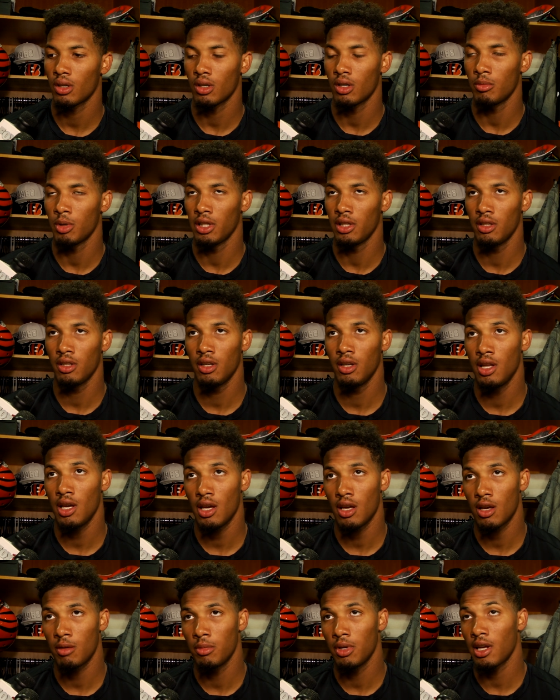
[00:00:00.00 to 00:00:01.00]
At the end of the
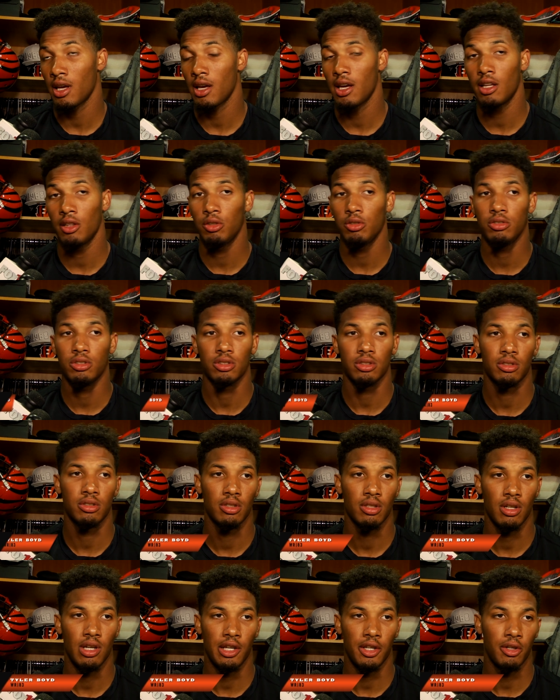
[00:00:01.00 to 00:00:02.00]
day, I mean, I hate losing.
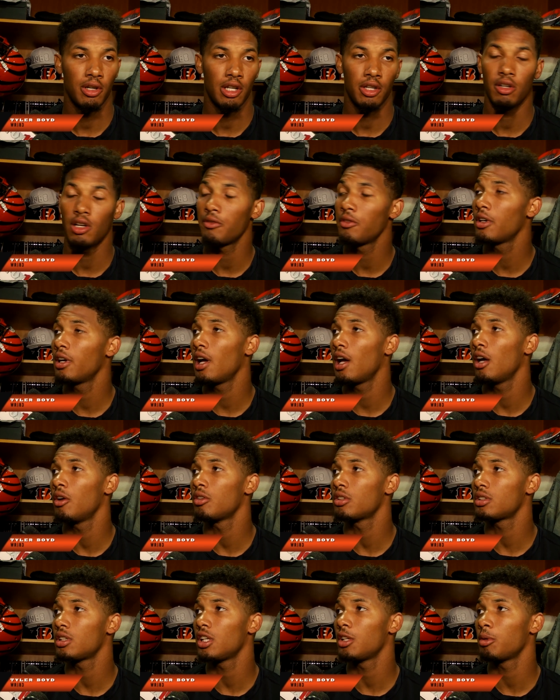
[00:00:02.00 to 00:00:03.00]
I know every guy on
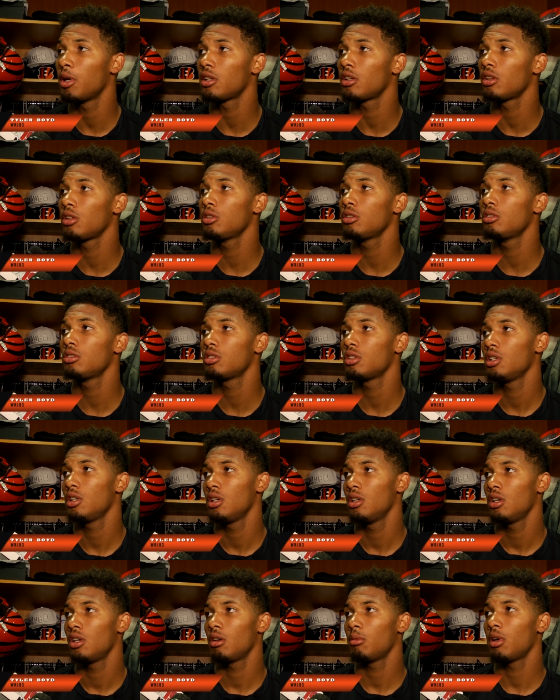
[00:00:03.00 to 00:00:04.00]
this team hate to lose,
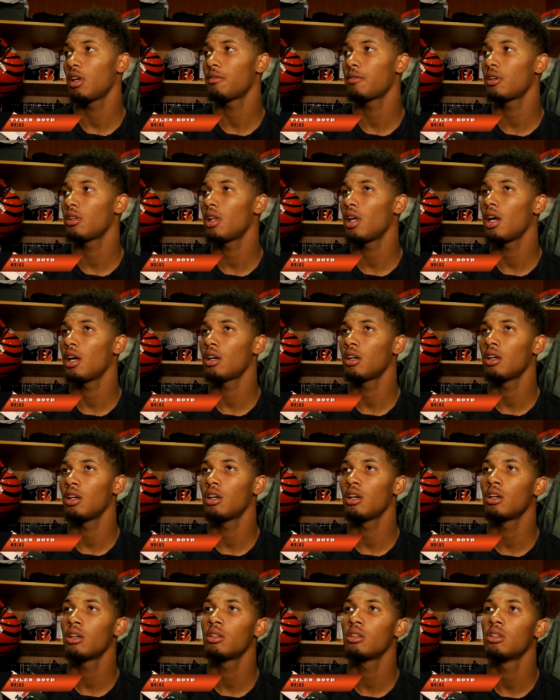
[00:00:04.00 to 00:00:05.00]
but I felt like
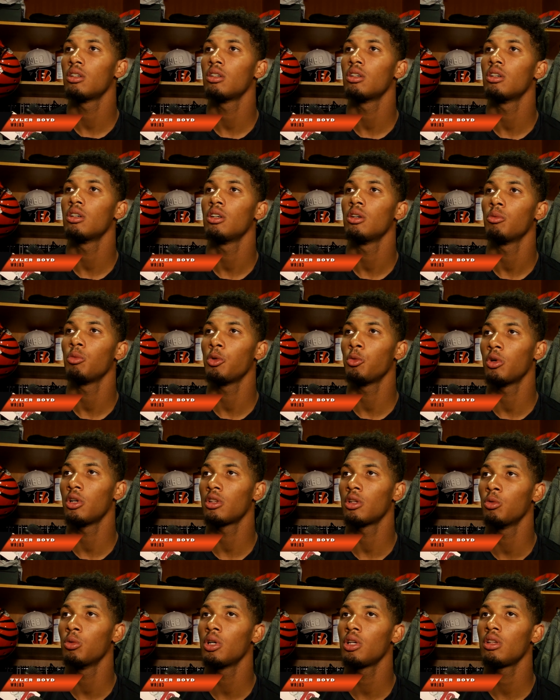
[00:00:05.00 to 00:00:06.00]
we
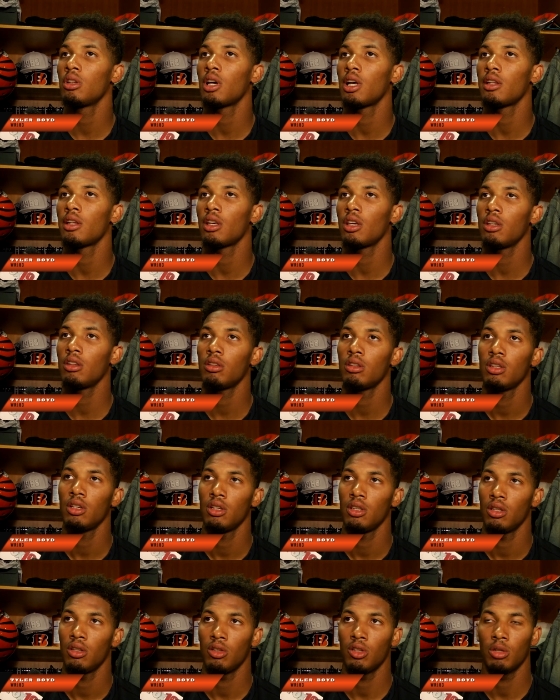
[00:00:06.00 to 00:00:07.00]
wanted to win at the end,
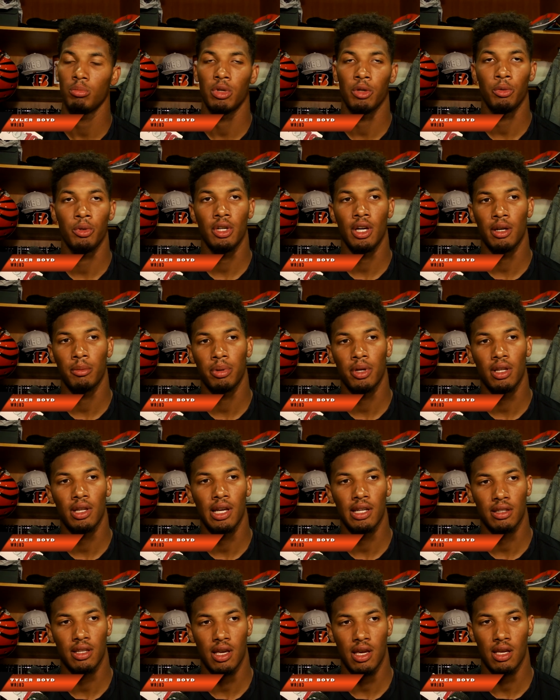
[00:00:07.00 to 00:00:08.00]
you know, but we got to play
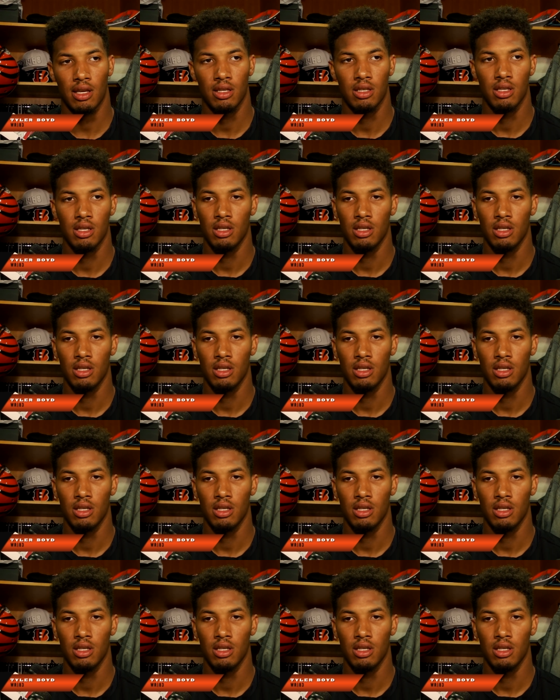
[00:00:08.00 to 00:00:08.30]
like that